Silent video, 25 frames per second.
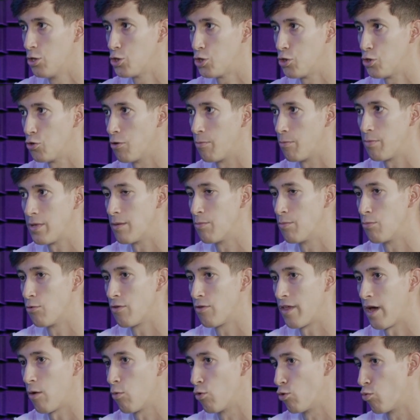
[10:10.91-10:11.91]
to the
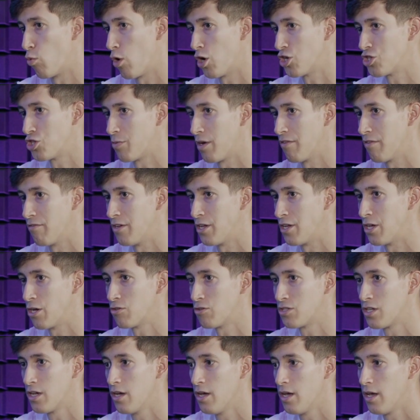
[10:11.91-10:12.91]
people that would watch my
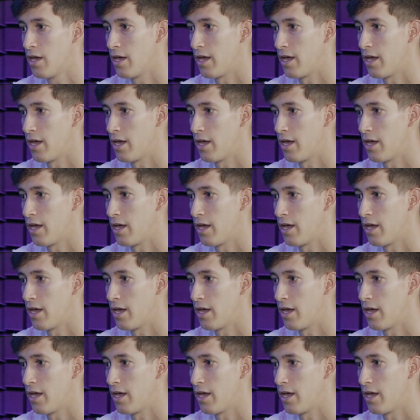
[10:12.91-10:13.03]
videos